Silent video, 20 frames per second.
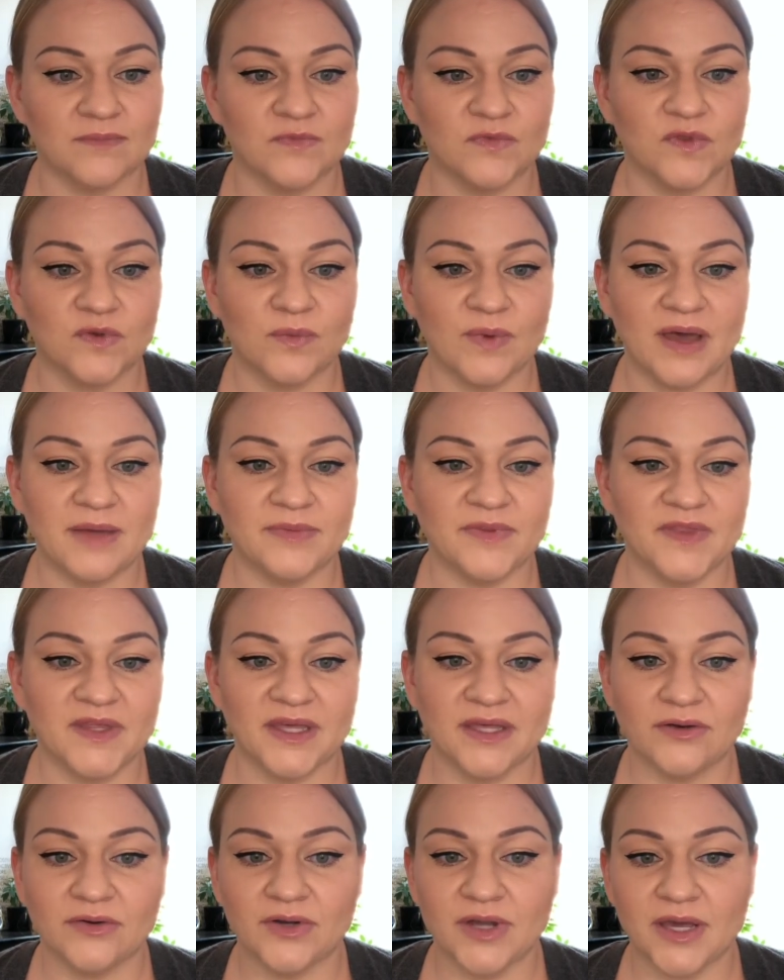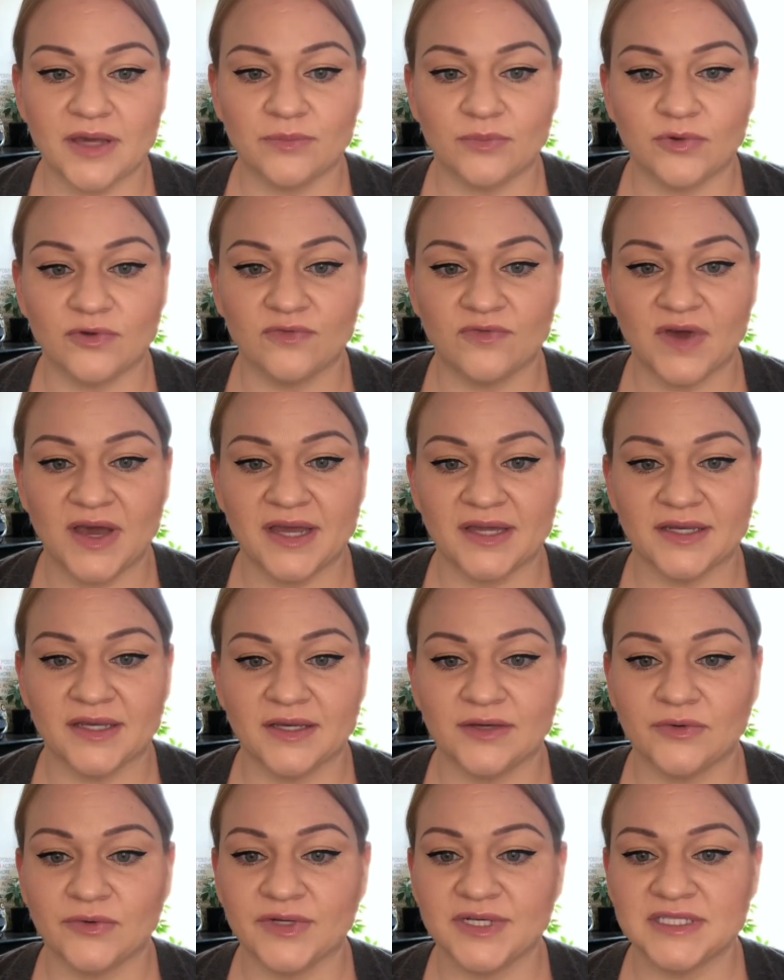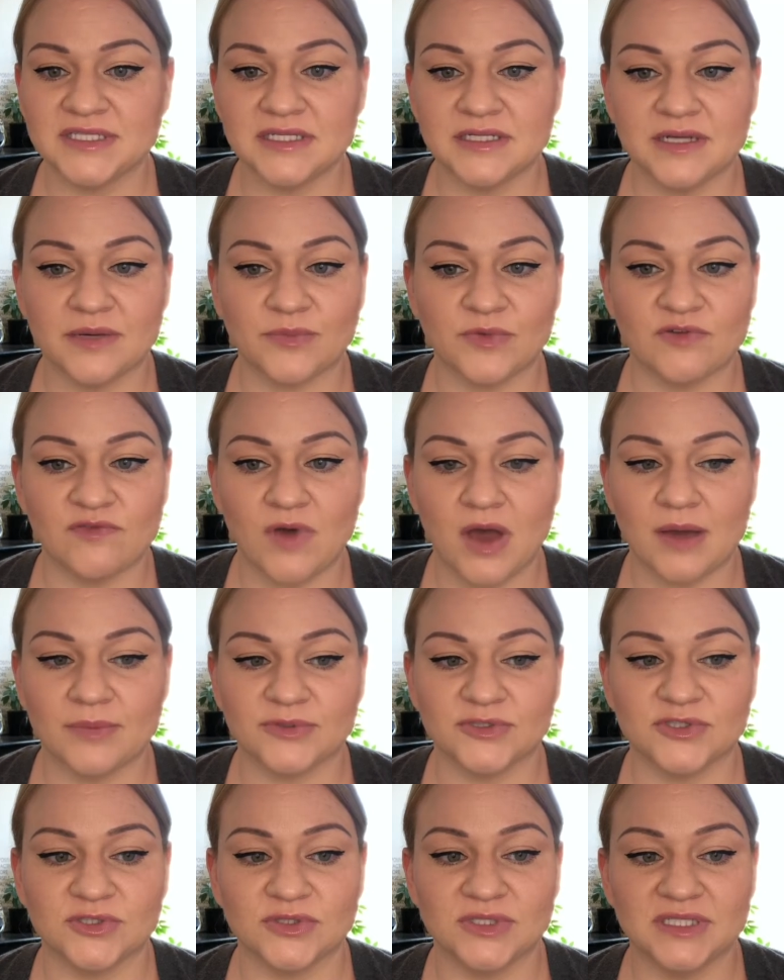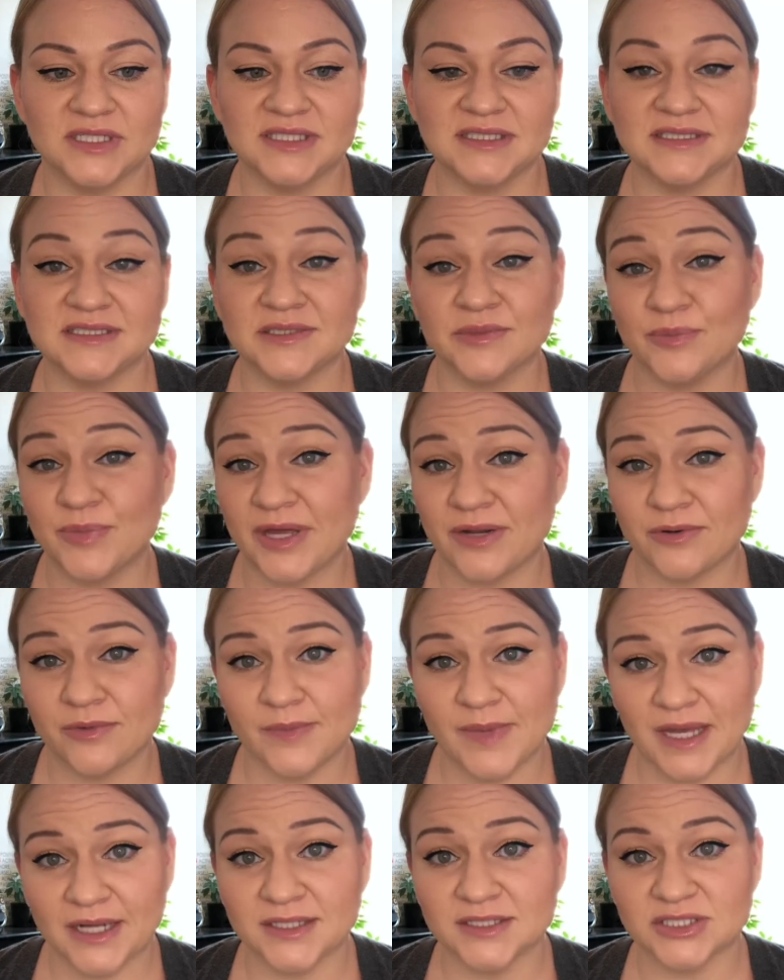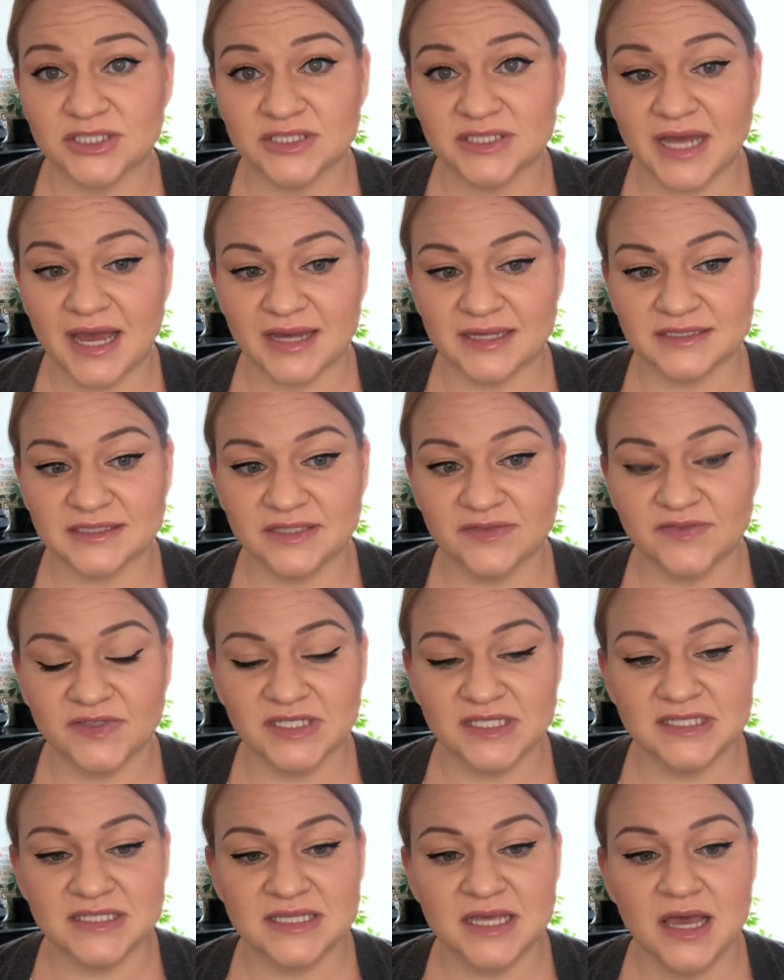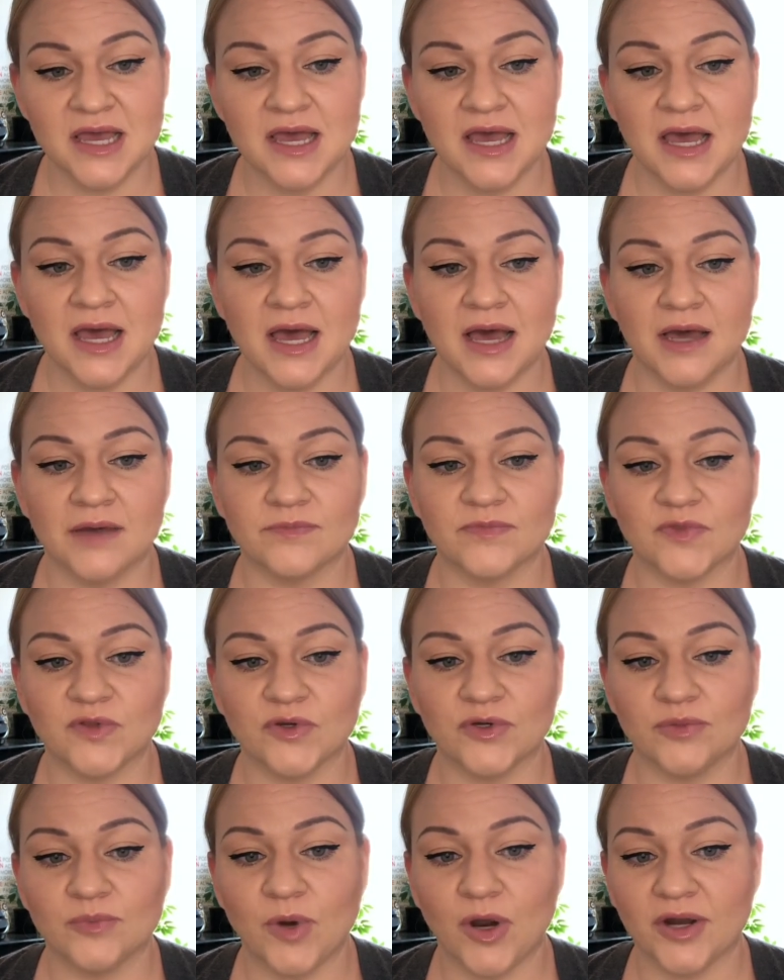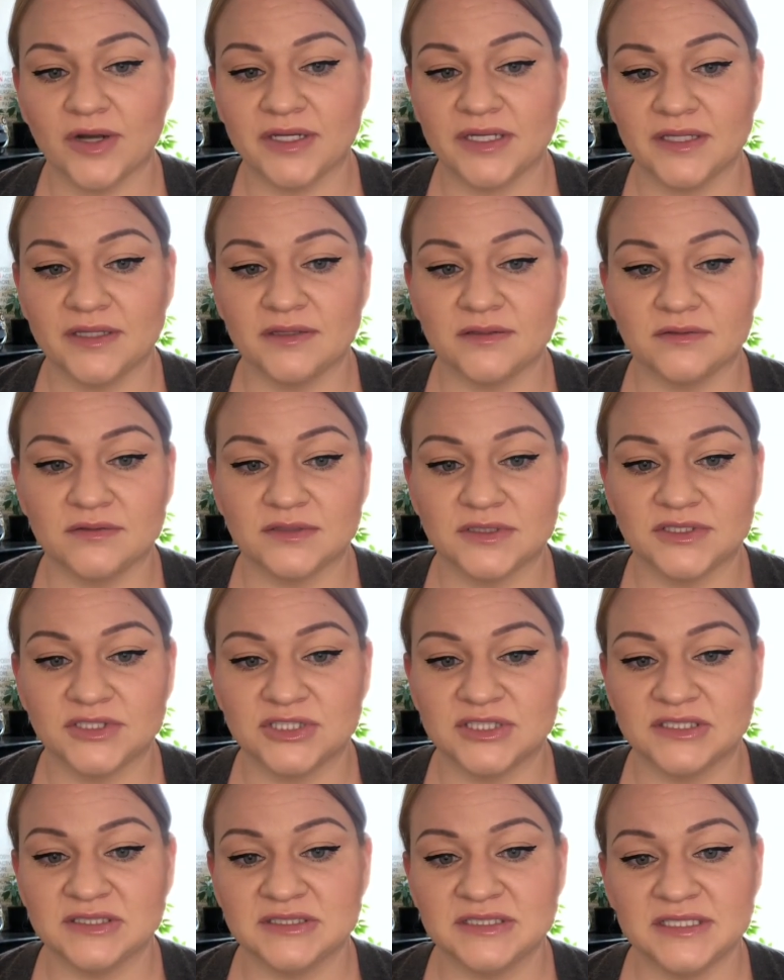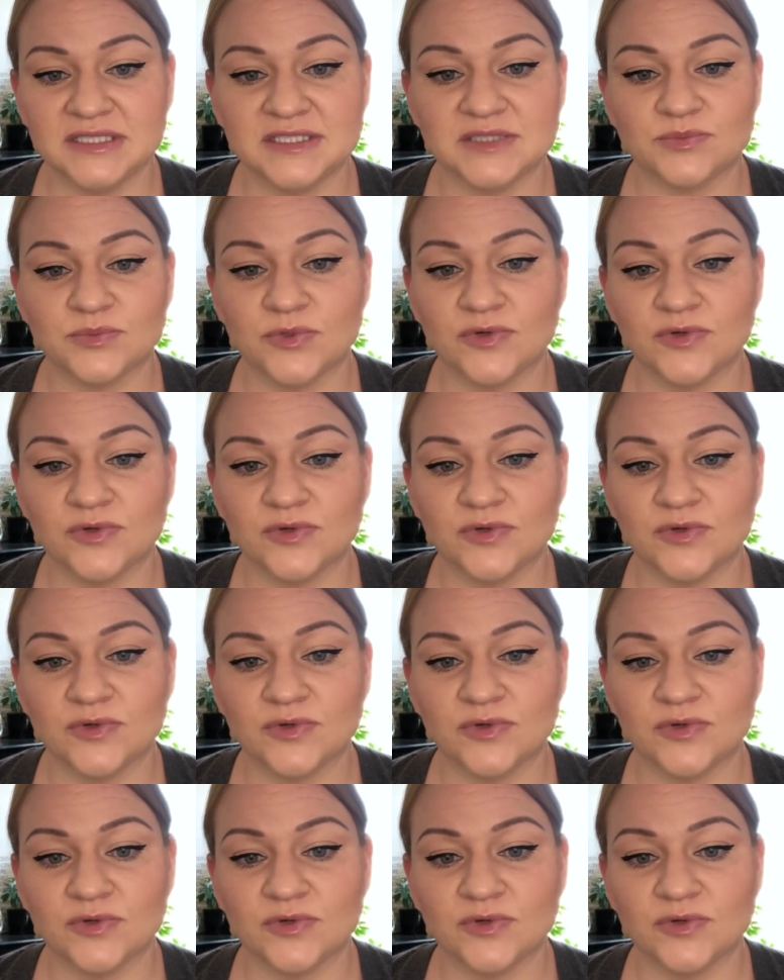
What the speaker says: The web and the internet provide increasing number of opportunities to better manage activities. Third-party logistics